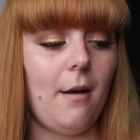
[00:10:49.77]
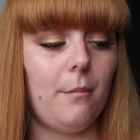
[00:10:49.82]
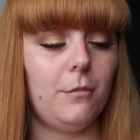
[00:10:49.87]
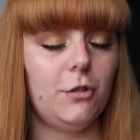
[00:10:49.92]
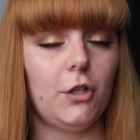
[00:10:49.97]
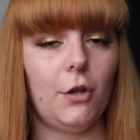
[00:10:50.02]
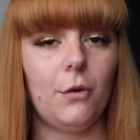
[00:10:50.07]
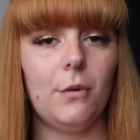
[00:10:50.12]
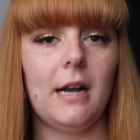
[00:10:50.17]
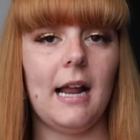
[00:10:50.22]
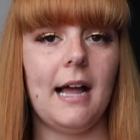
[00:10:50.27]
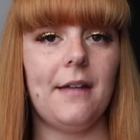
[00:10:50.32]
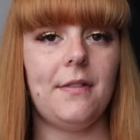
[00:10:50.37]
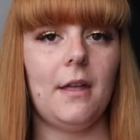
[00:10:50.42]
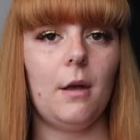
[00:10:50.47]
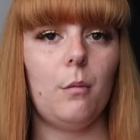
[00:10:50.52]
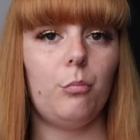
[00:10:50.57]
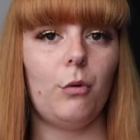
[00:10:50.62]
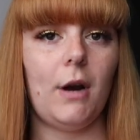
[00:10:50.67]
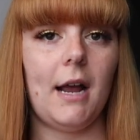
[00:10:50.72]
I'm so glad
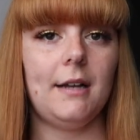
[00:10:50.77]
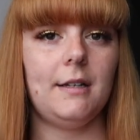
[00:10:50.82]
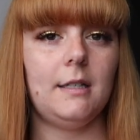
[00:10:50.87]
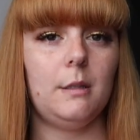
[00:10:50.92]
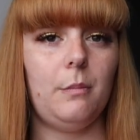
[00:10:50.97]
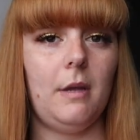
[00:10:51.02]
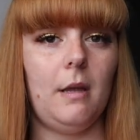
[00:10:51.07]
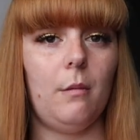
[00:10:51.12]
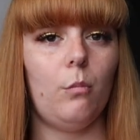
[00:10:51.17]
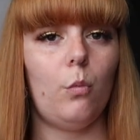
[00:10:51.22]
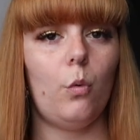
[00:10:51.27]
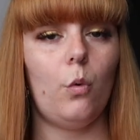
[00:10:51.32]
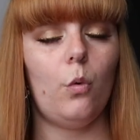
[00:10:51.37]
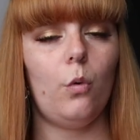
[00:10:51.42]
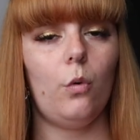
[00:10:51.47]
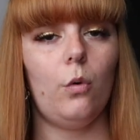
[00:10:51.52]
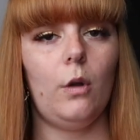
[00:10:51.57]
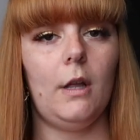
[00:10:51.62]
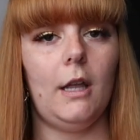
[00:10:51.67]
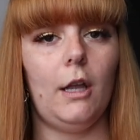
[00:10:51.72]
that a brand is being
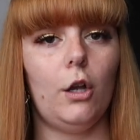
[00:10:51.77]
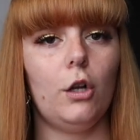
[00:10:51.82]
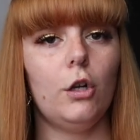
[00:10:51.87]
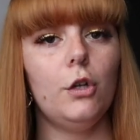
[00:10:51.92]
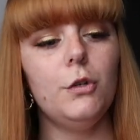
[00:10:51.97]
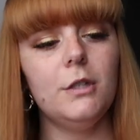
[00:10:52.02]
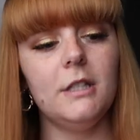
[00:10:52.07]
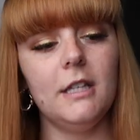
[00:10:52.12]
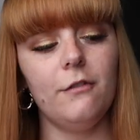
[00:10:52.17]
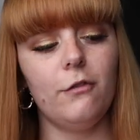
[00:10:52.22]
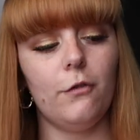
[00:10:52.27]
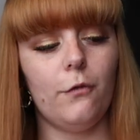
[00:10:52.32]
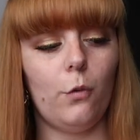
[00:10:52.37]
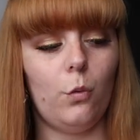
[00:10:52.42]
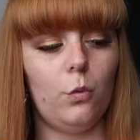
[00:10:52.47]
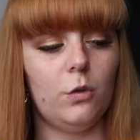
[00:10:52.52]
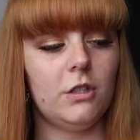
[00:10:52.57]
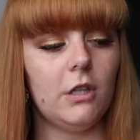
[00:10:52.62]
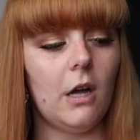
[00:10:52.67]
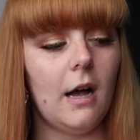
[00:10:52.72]
more inclusive of
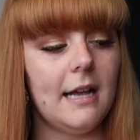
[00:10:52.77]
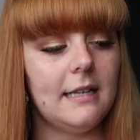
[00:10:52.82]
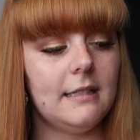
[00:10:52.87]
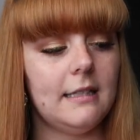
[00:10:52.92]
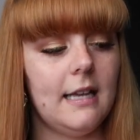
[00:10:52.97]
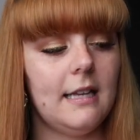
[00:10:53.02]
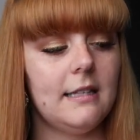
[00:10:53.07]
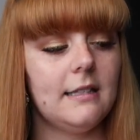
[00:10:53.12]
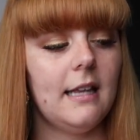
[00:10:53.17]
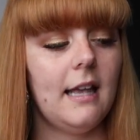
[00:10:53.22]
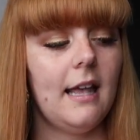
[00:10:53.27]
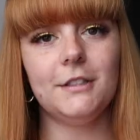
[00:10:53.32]
all sizes.